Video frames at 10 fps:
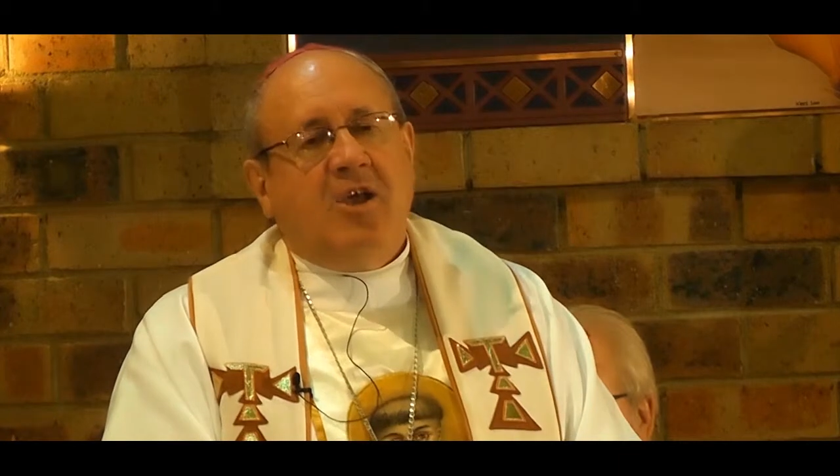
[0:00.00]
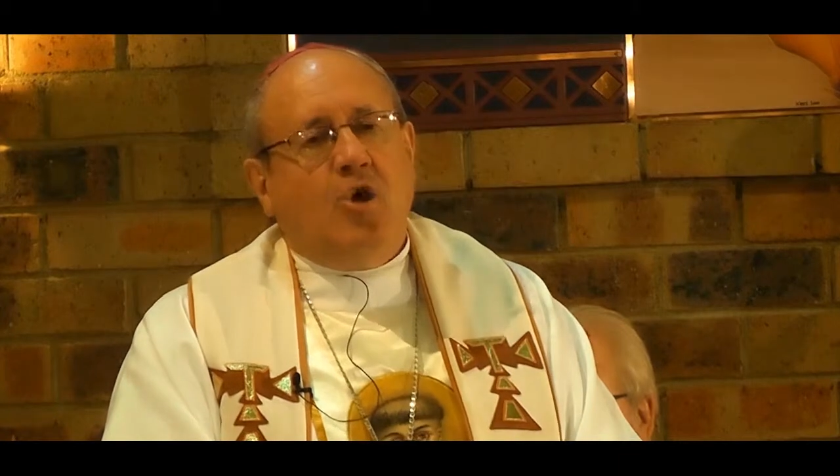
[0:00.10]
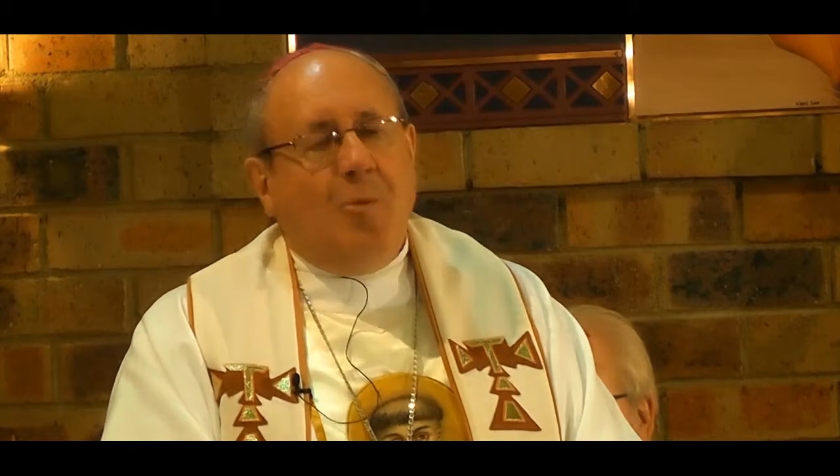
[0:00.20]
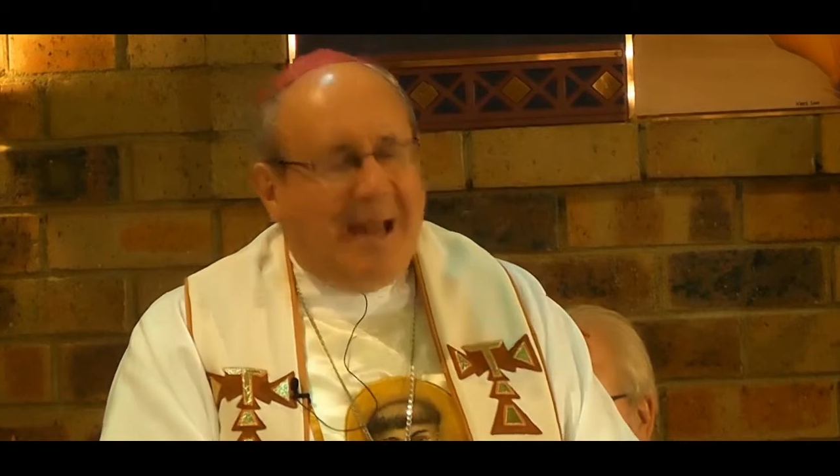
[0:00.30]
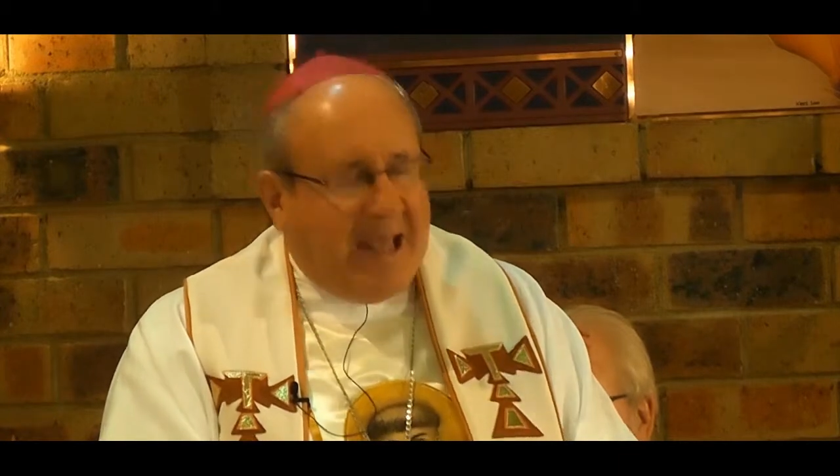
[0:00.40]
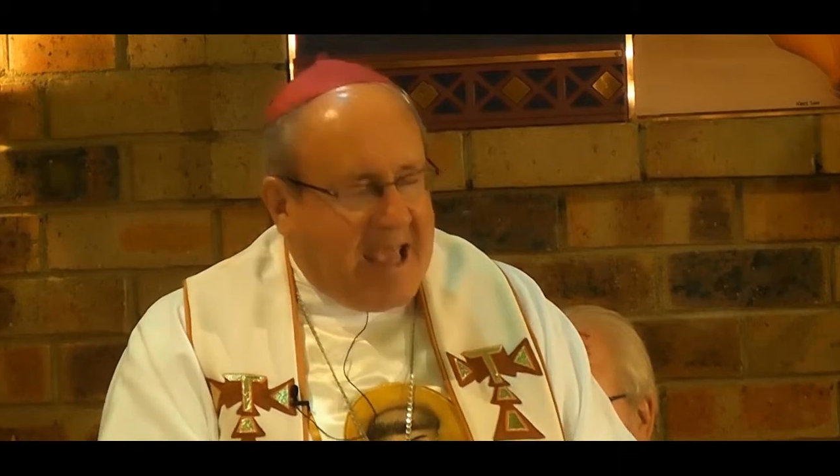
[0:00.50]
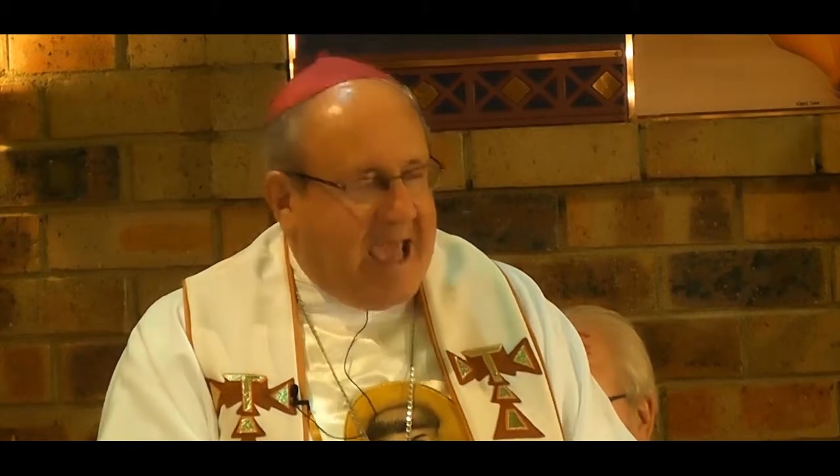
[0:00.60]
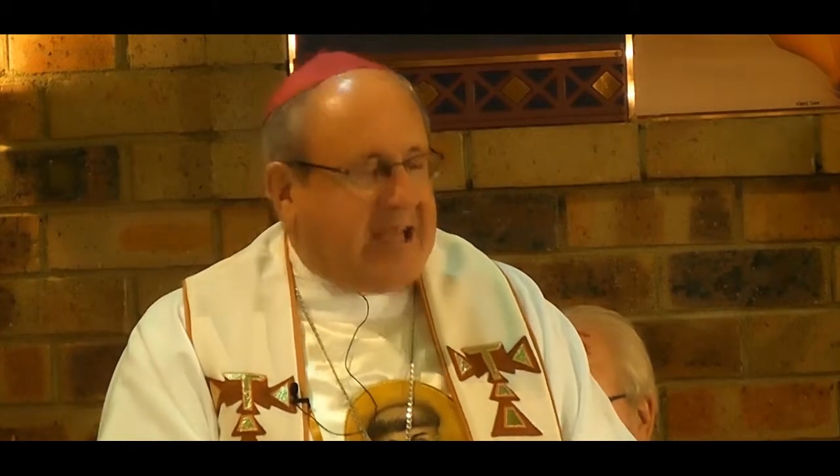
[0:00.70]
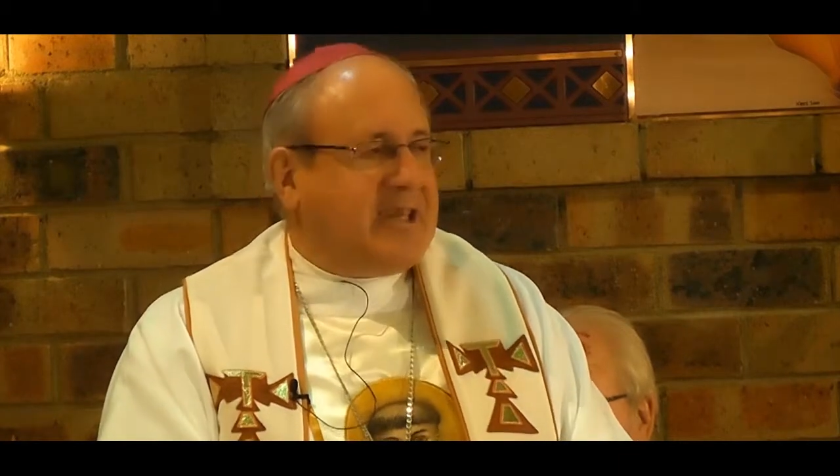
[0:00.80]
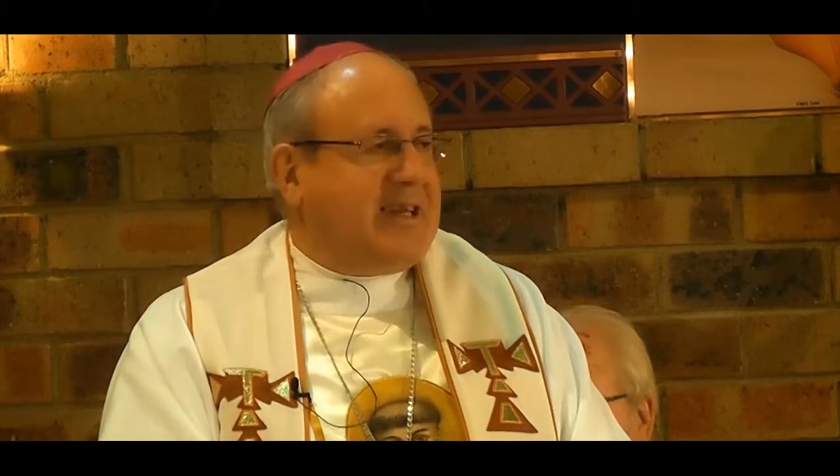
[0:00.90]

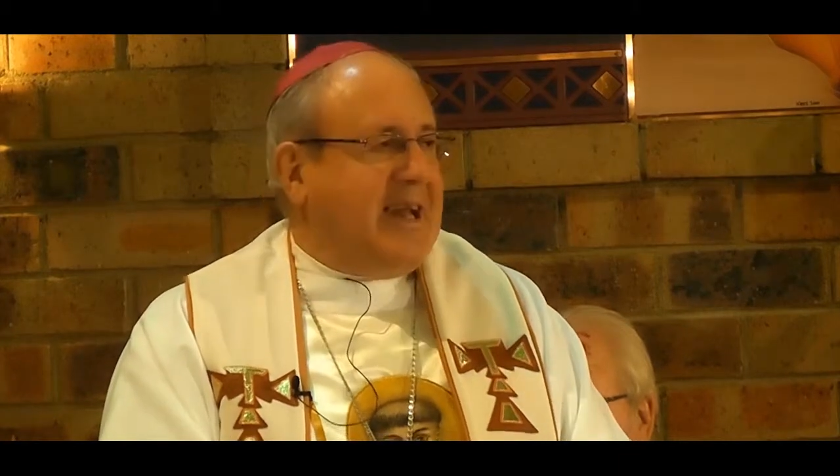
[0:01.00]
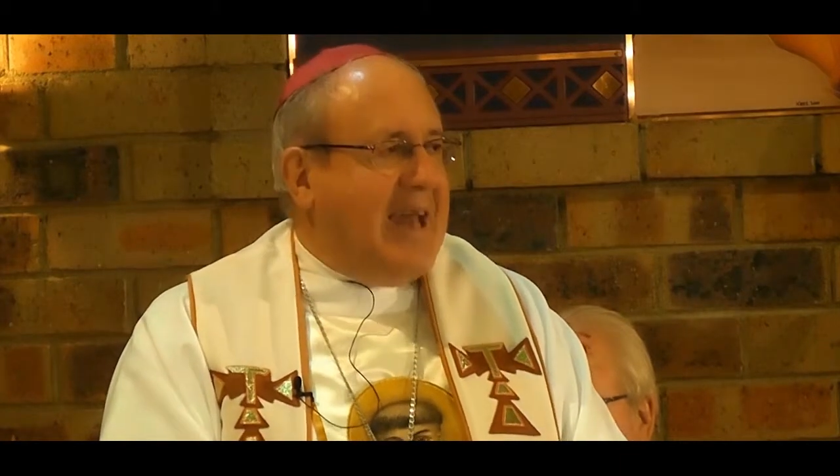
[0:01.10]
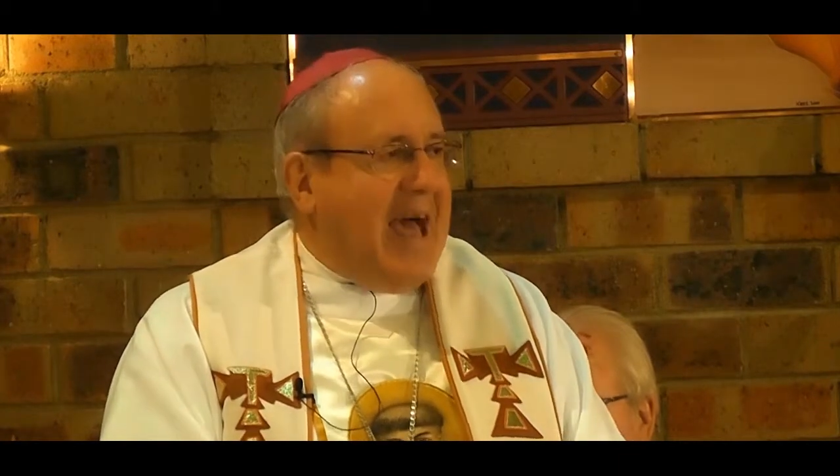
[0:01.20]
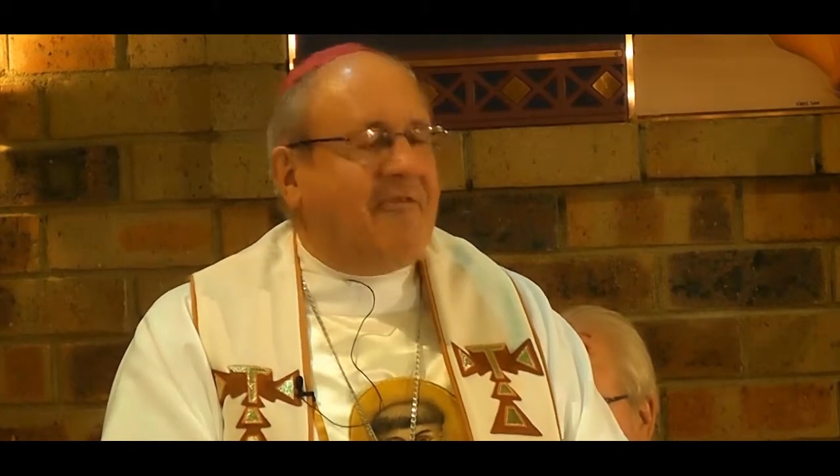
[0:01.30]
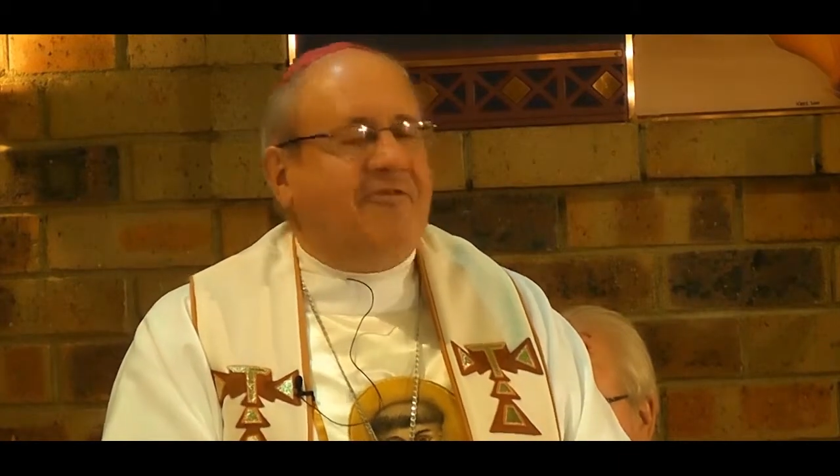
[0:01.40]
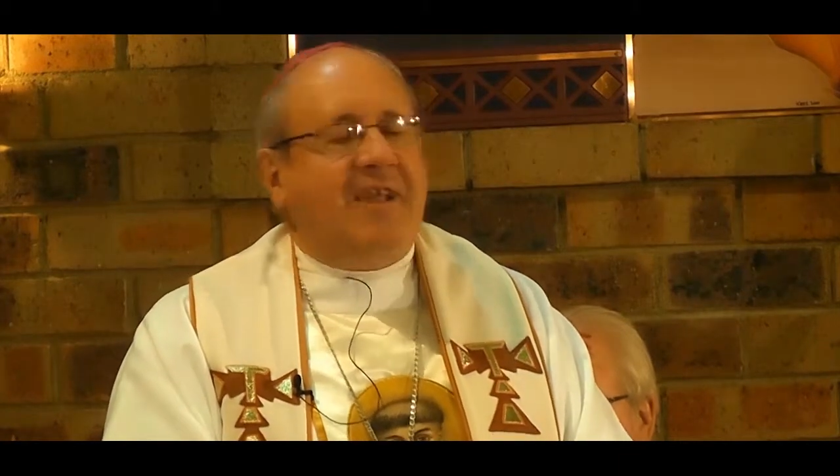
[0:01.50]
humiliated and laughed